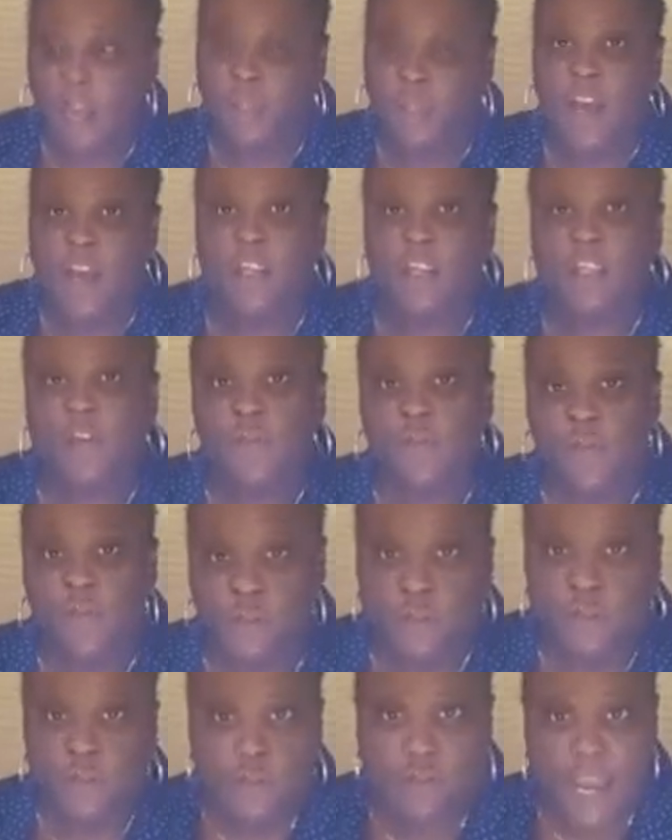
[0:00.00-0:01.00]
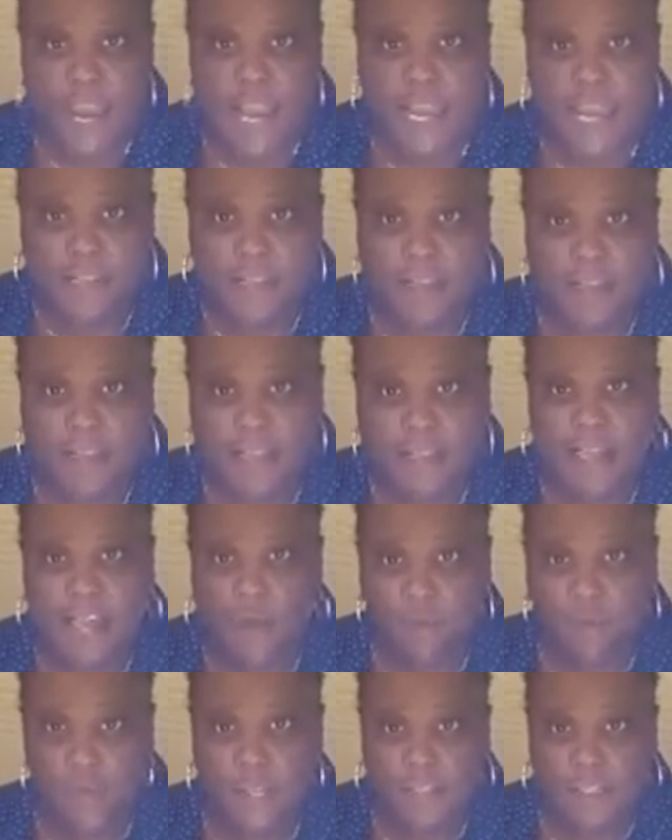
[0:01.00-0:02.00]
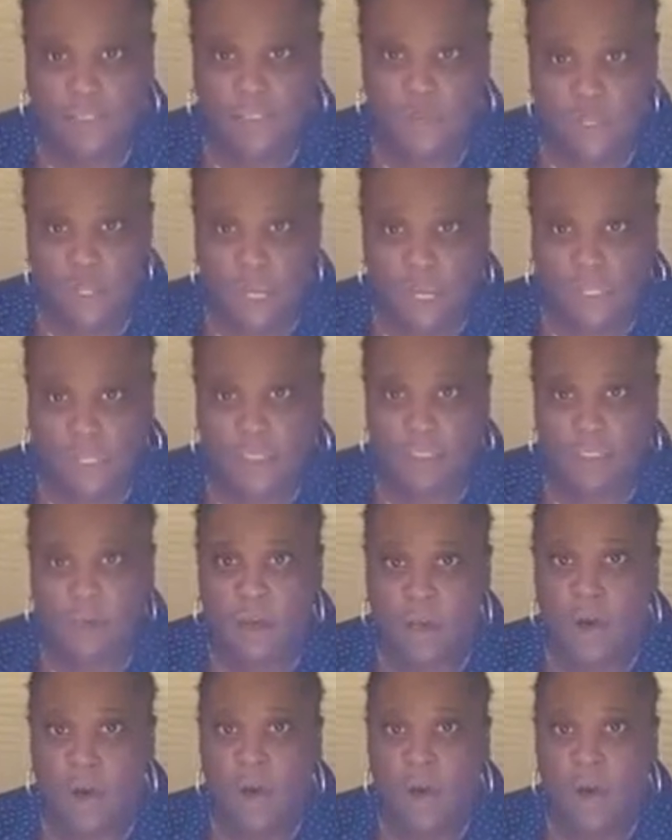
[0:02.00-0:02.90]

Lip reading: There's a few reasons that we do this.